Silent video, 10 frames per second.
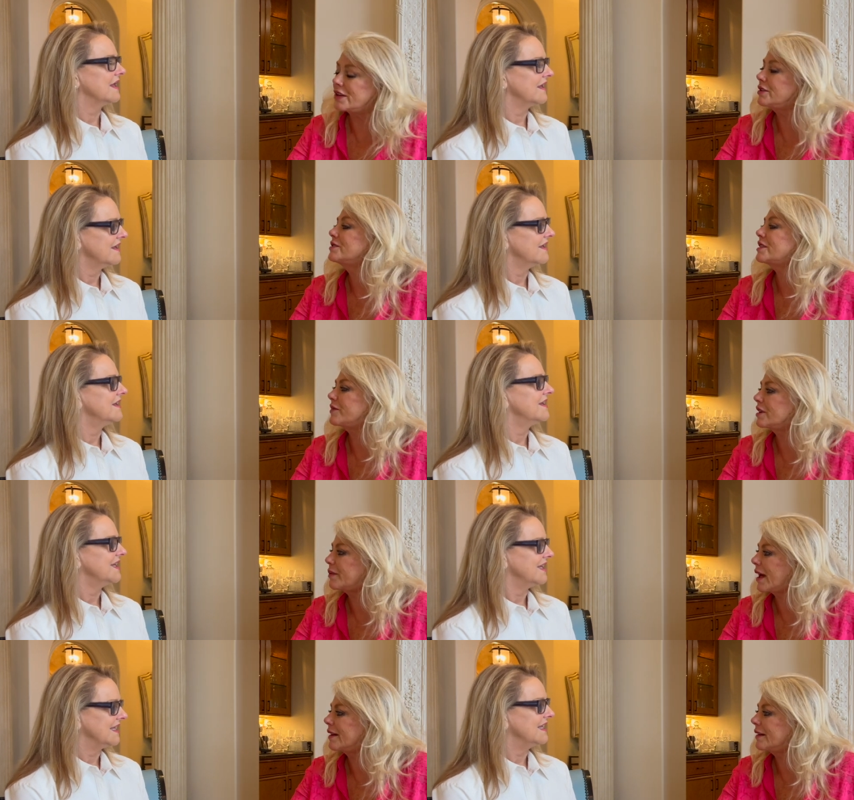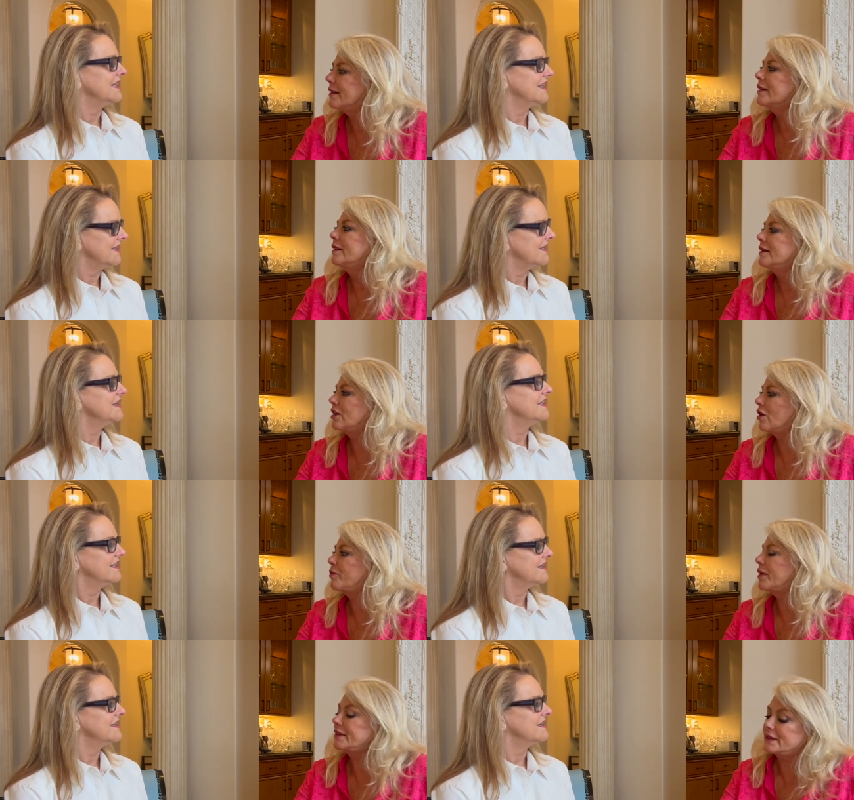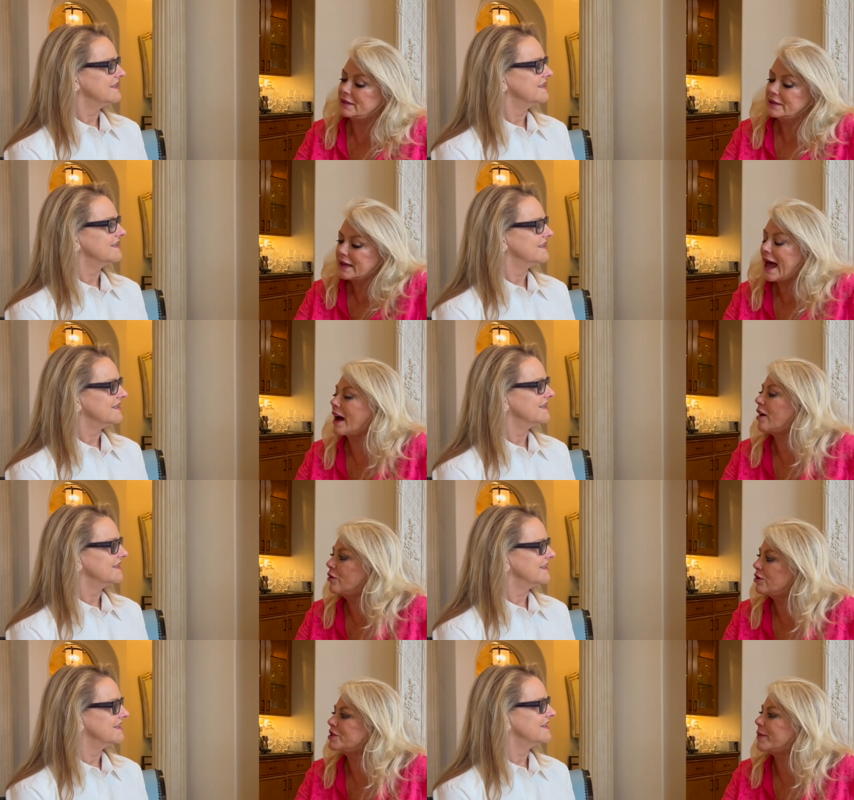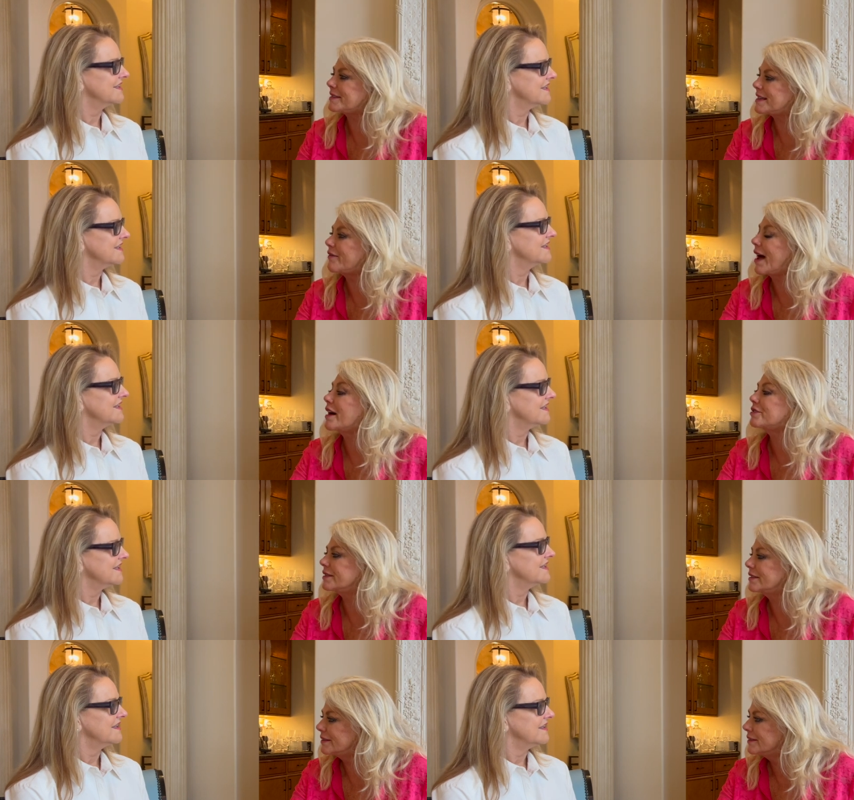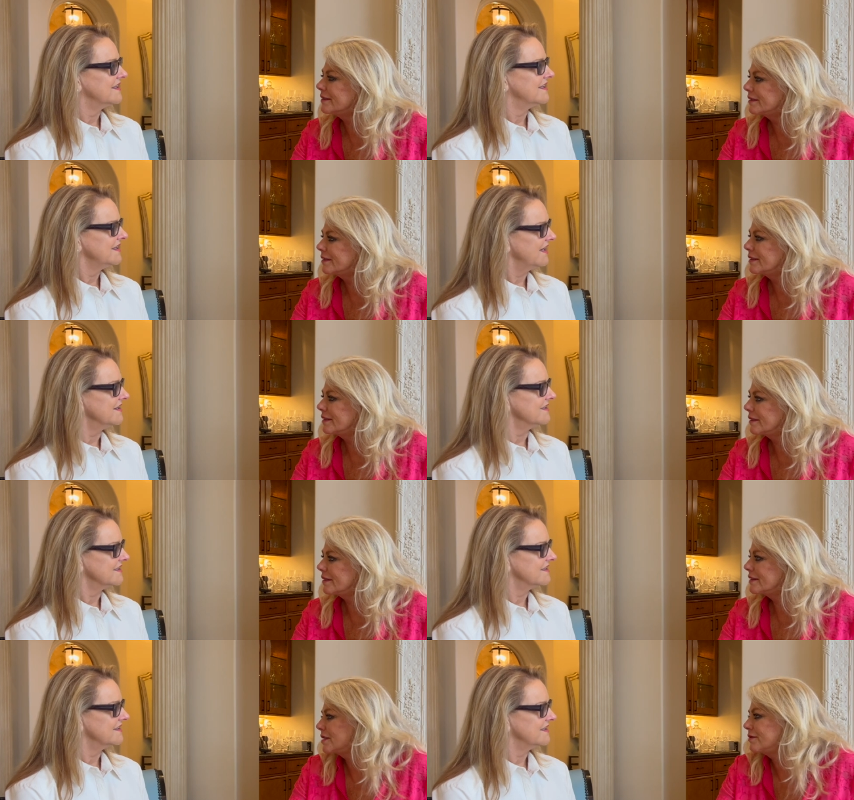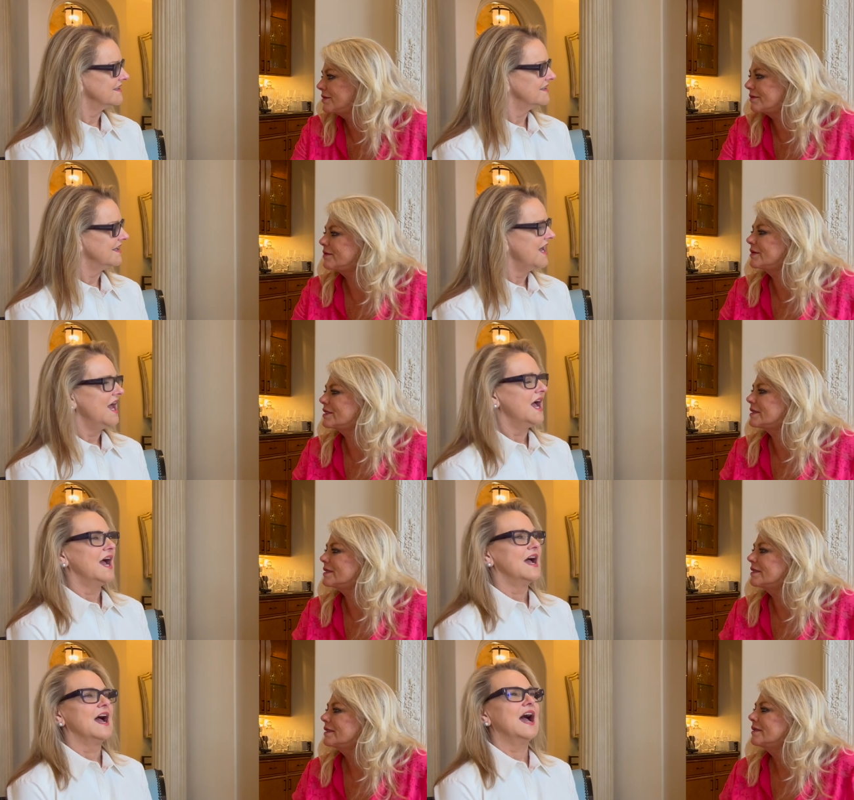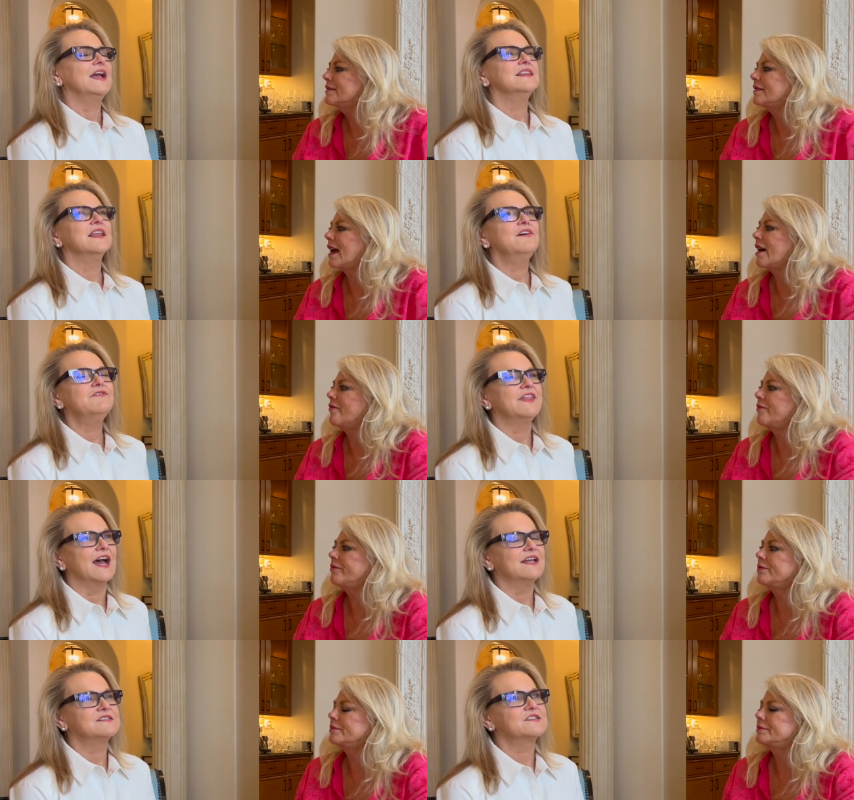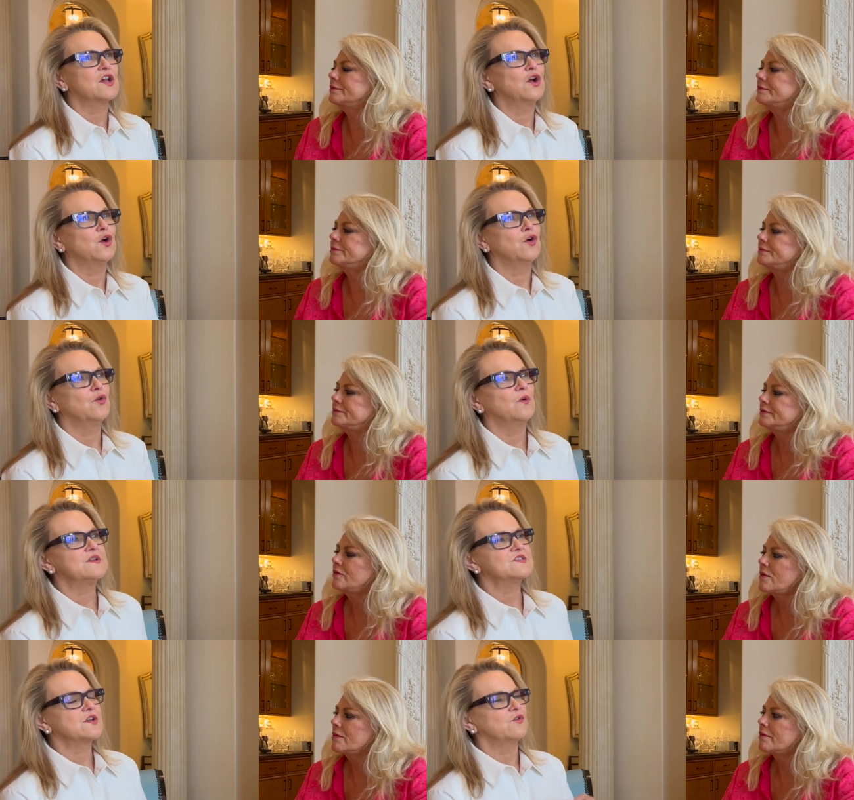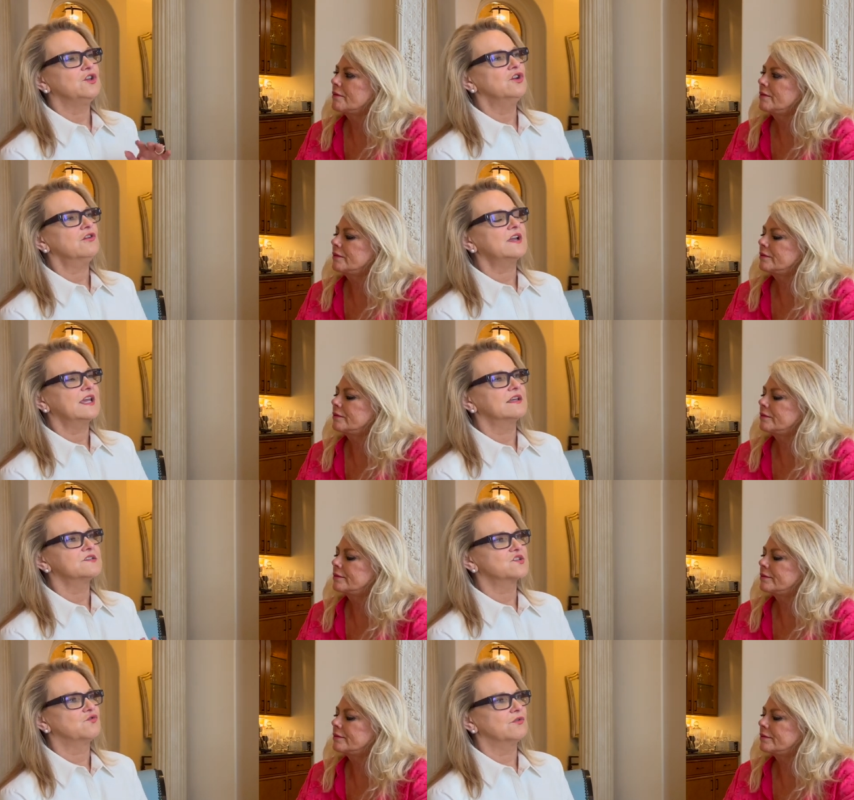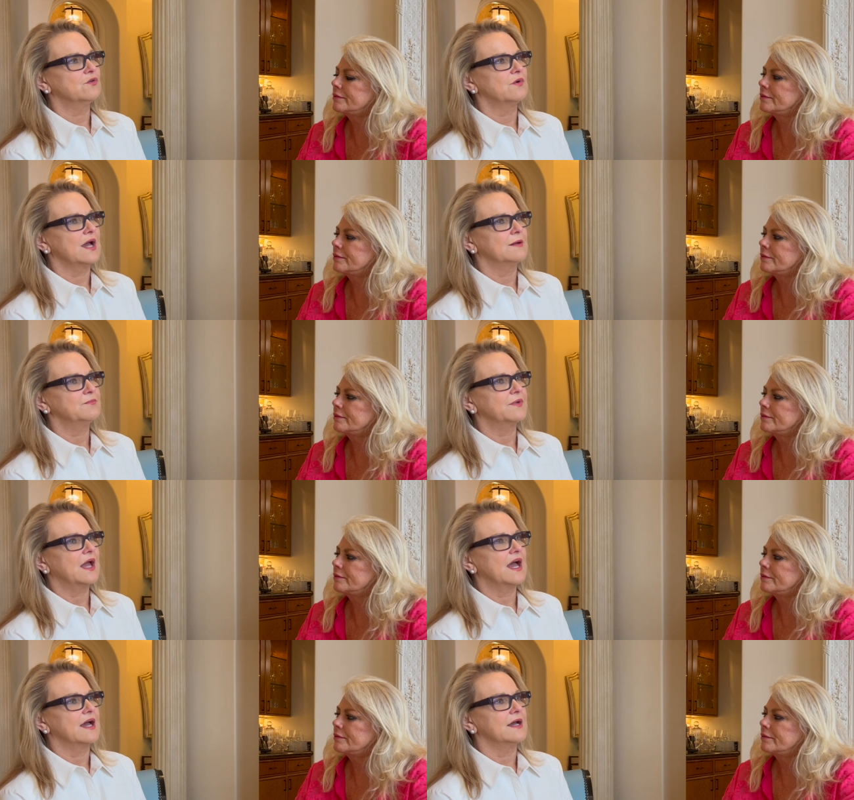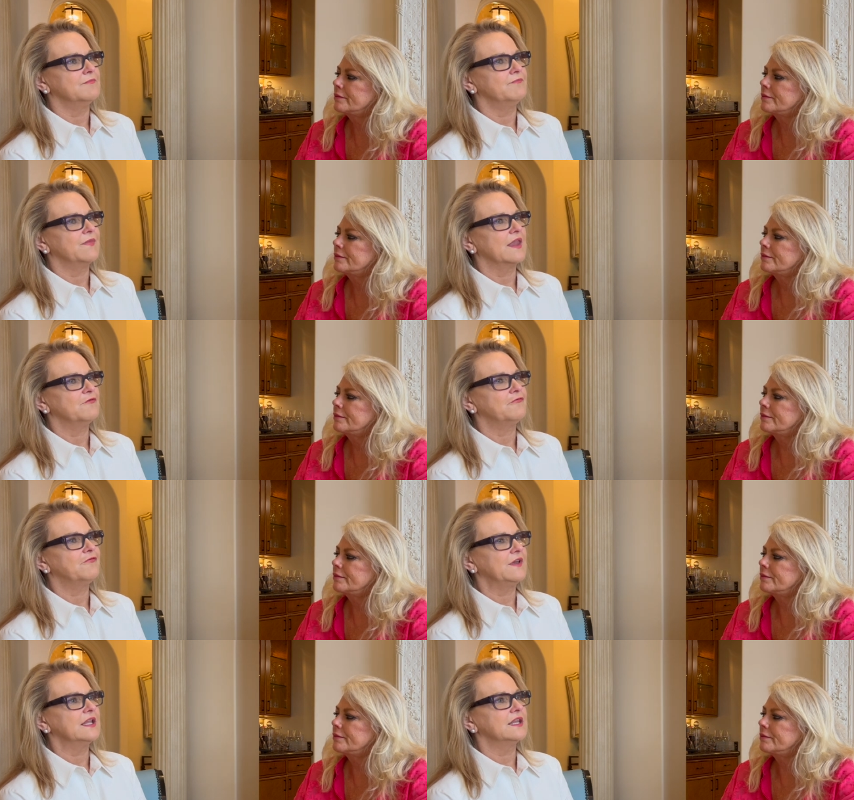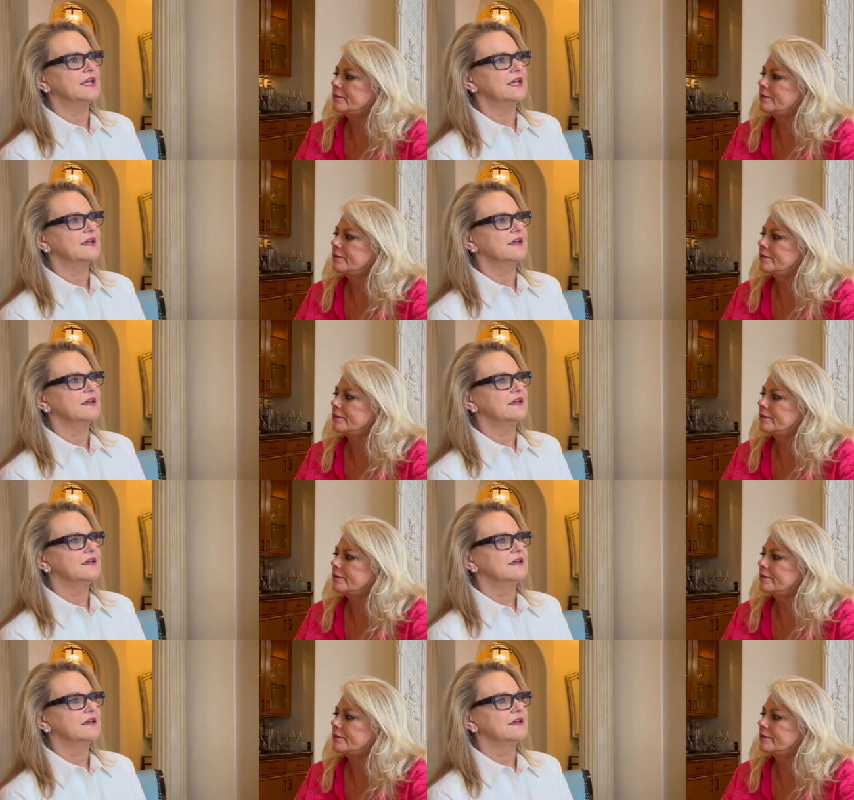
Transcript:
Speaker 1: to do something about it, you know. But ownership has to have action. Yeah. So just
Speaker 2: I love that. So, so your kids grew up um, feeling